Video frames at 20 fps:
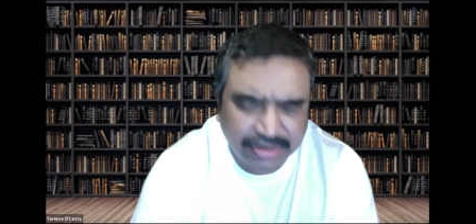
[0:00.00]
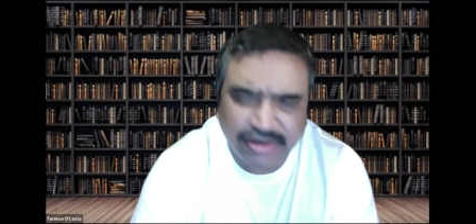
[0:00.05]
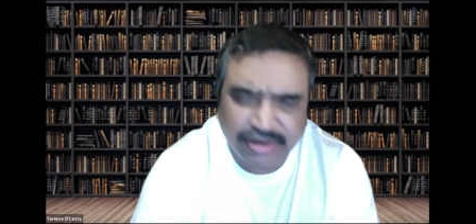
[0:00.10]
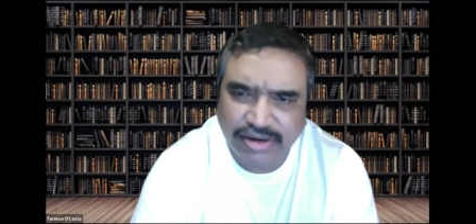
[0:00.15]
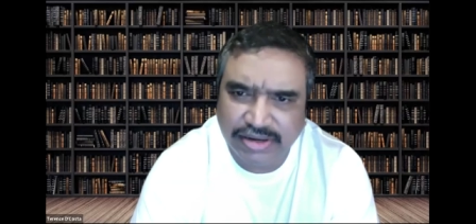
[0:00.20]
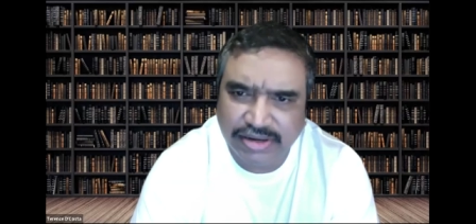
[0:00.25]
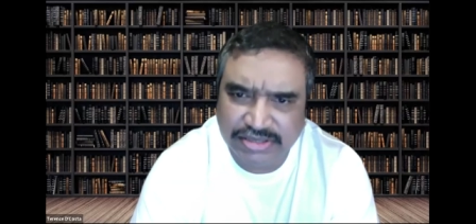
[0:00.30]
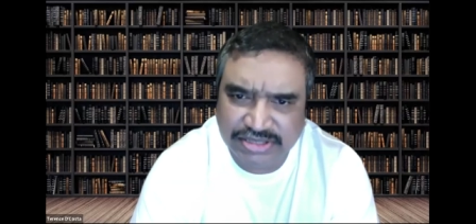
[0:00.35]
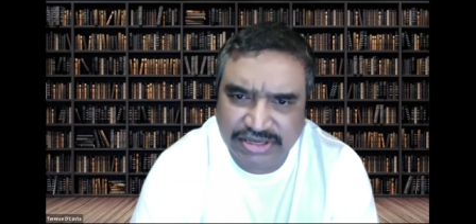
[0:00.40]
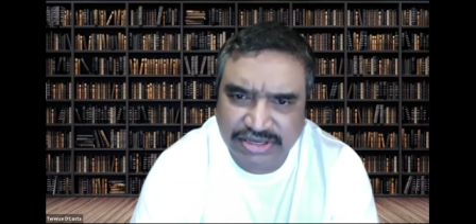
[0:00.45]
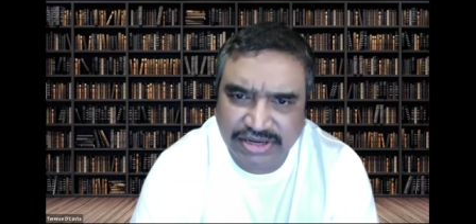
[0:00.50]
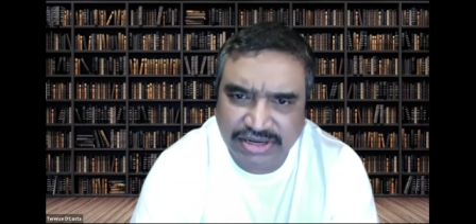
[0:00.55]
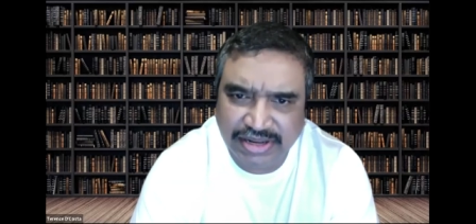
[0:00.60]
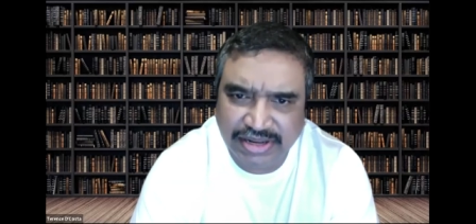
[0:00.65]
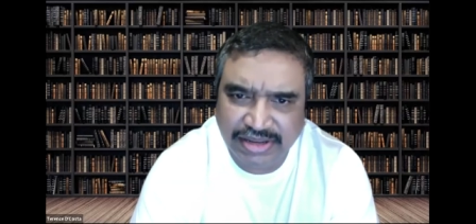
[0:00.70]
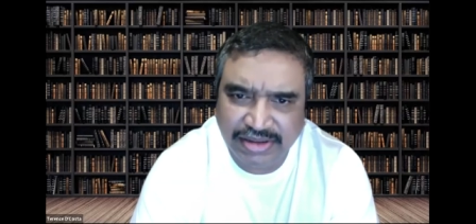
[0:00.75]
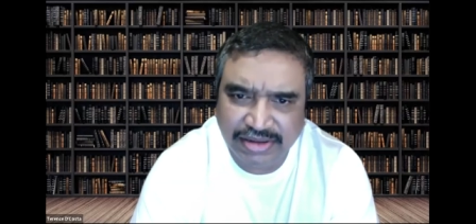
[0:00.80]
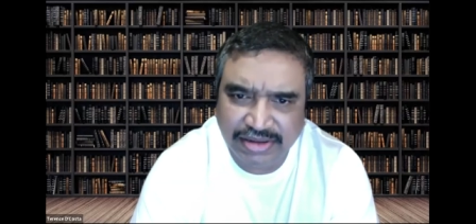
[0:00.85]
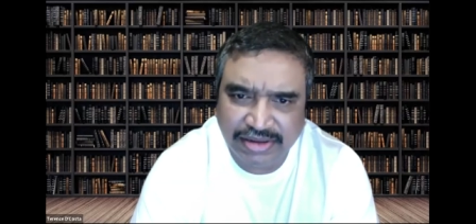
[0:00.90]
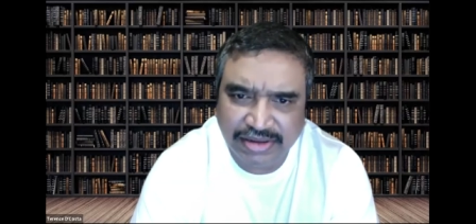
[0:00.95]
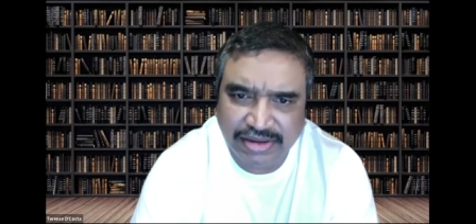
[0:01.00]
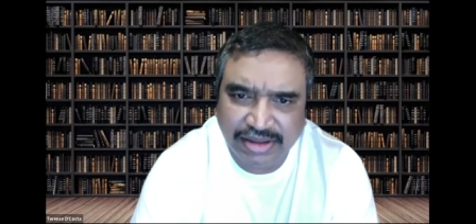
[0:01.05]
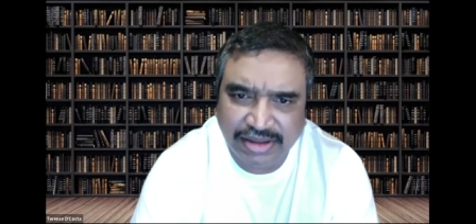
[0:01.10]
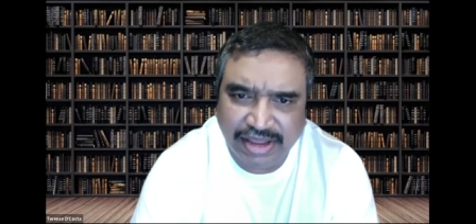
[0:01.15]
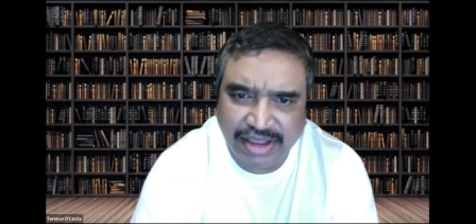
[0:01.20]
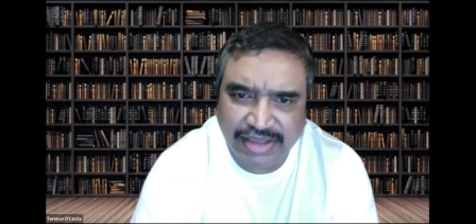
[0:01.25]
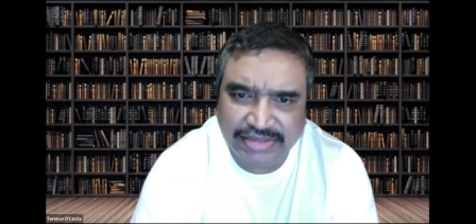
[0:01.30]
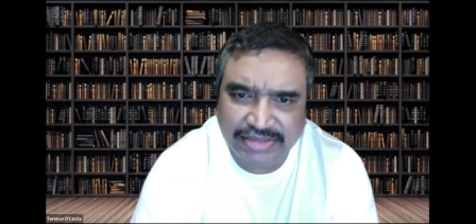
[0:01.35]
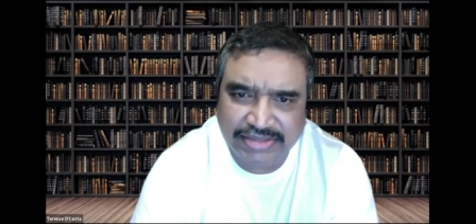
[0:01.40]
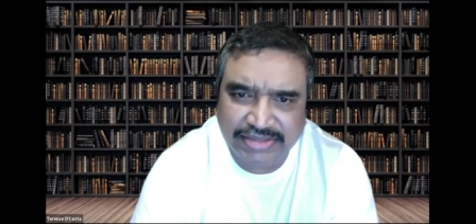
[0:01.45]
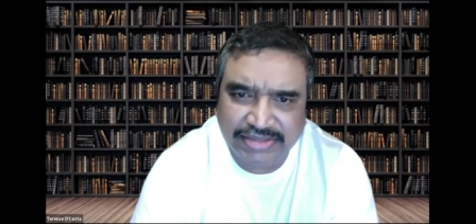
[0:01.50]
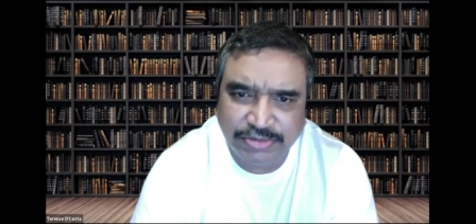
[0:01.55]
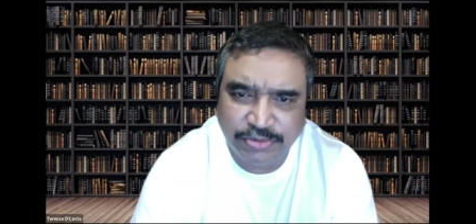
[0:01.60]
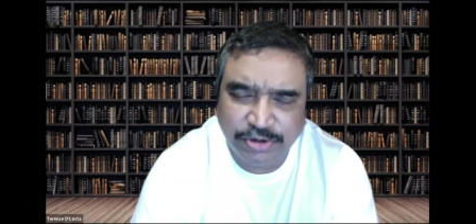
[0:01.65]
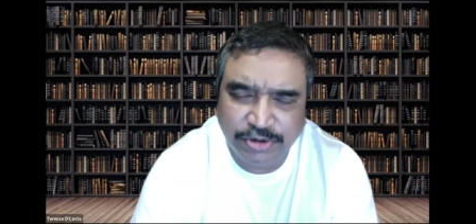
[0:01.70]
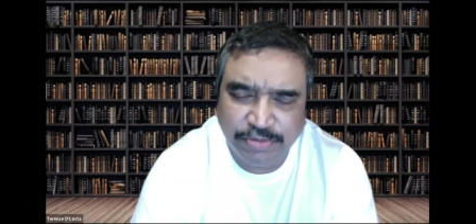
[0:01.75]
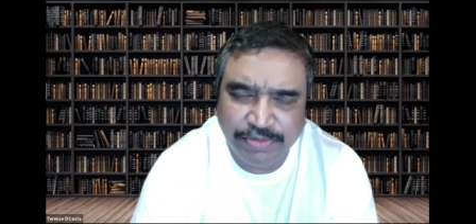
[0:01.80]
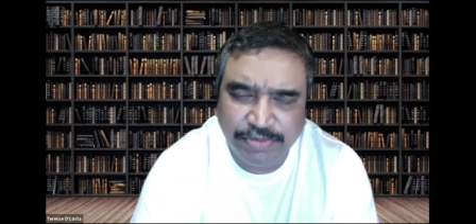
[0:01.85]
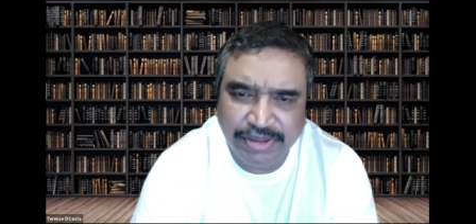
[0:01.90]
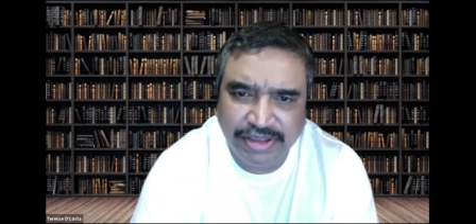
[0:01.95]
urgently as it
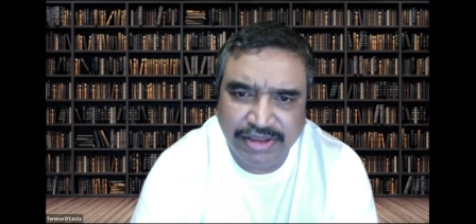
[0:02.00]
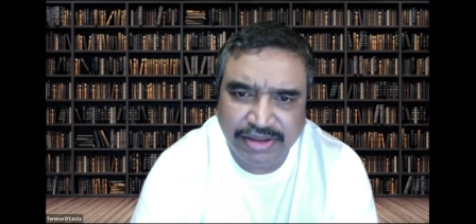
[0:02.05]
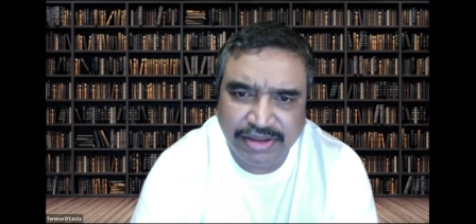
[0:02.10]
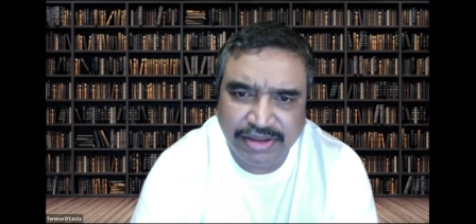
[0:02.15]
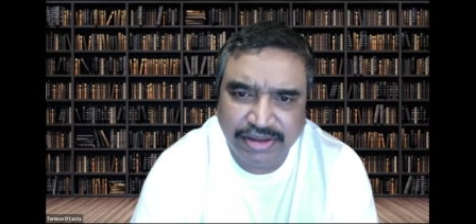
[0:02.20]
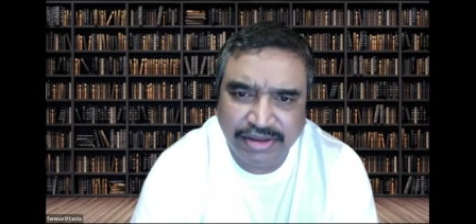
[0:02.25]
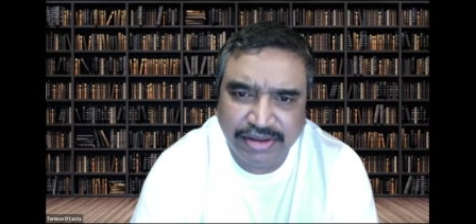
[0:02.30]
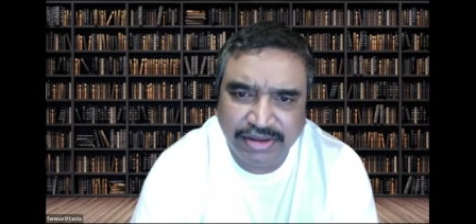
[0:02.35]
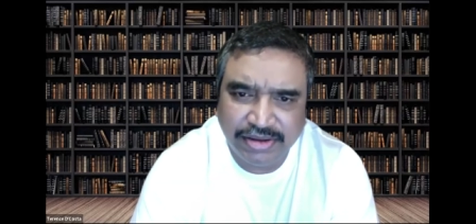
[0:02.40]
would be,